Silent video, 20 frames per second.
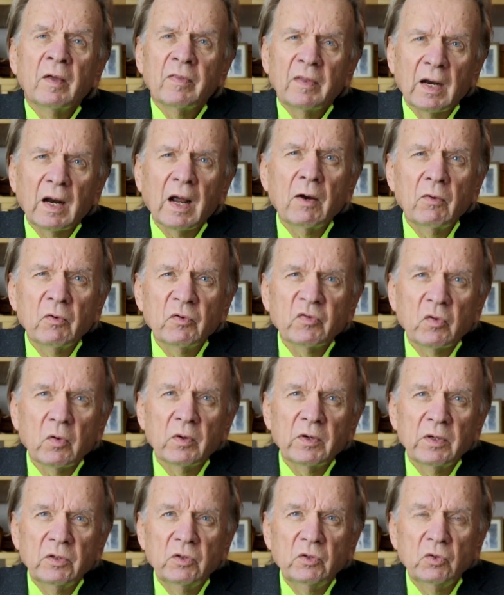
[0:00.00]
that I was
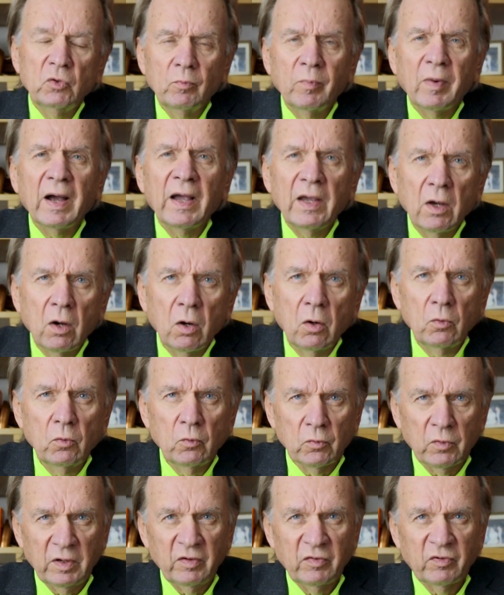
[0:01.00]
going to do my own
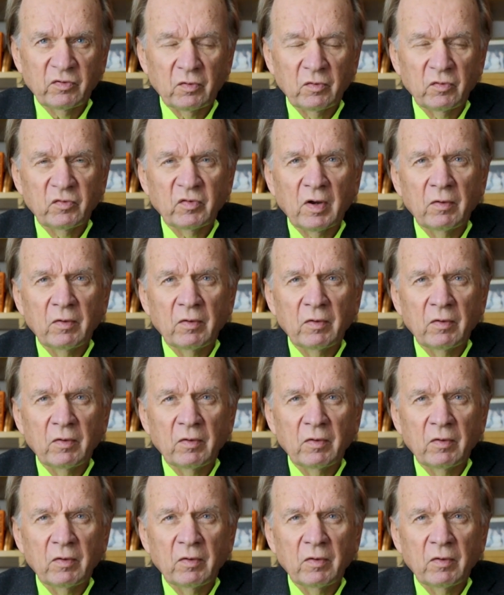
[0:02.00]
research,